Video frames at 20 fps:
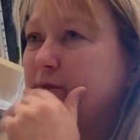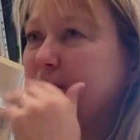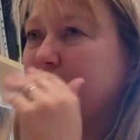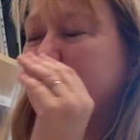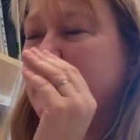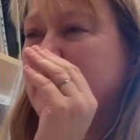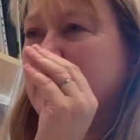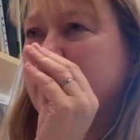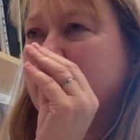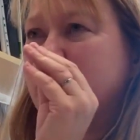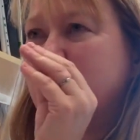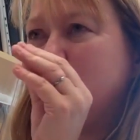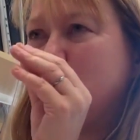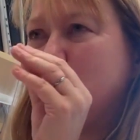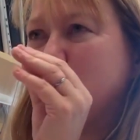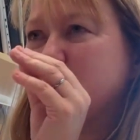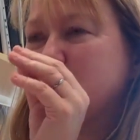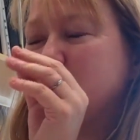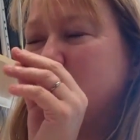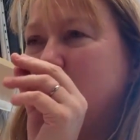But the thing
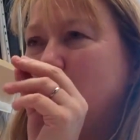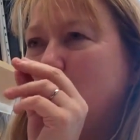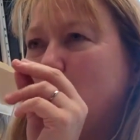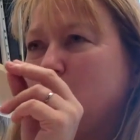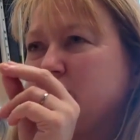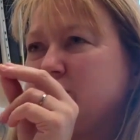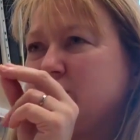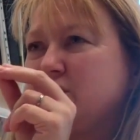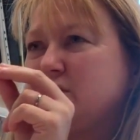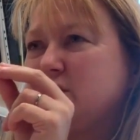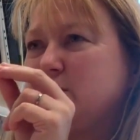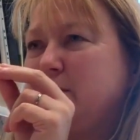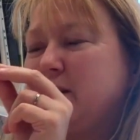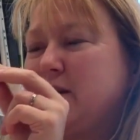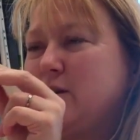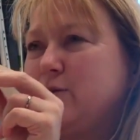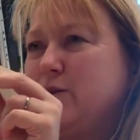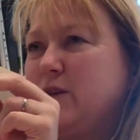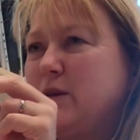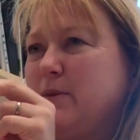wasn't just
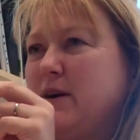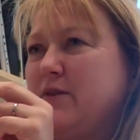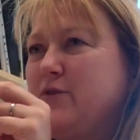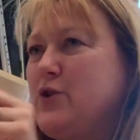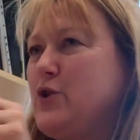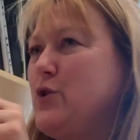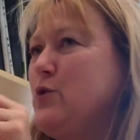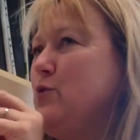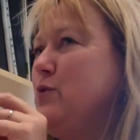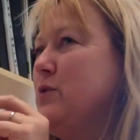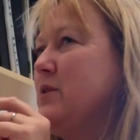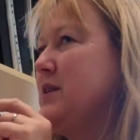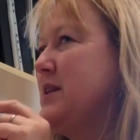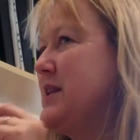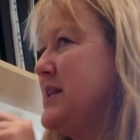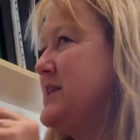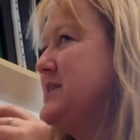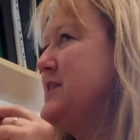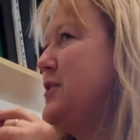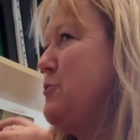about learning about the new
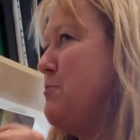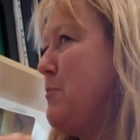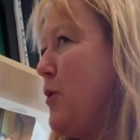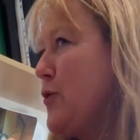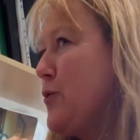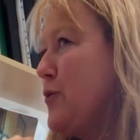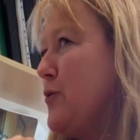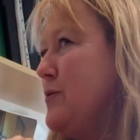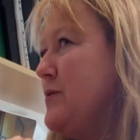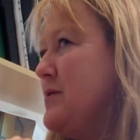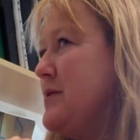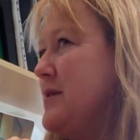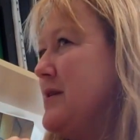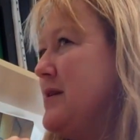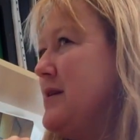Lilydale model.